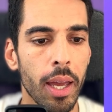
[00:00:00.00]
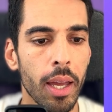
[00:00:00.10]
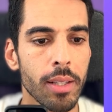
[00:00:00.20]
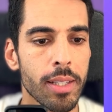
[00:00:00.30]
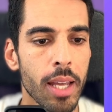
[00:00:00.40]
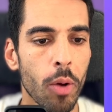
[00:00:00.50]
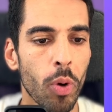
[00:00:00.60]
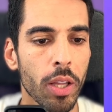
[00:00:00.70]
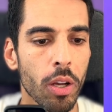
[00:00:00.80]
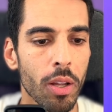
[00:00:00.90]
and say
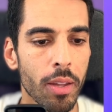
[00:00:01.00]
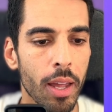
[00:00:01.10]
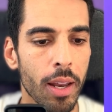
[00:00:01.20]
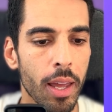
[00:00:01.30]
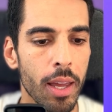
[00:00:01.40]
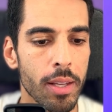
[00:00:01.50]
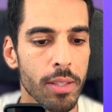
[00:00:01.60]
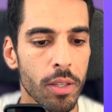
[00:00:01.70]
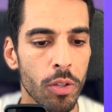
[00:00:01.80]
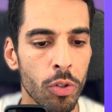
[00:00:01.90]
when content
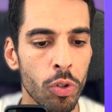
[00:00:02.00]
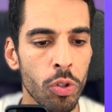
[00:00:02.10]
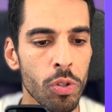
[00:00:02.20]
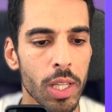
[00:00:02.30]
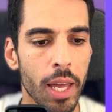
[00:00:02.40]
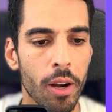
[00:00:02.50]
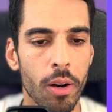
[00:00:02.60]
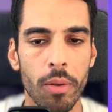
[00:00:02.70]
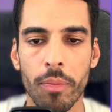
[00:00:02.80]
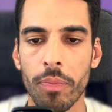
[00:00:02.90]
is
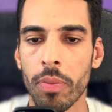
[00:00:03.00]
newsletter,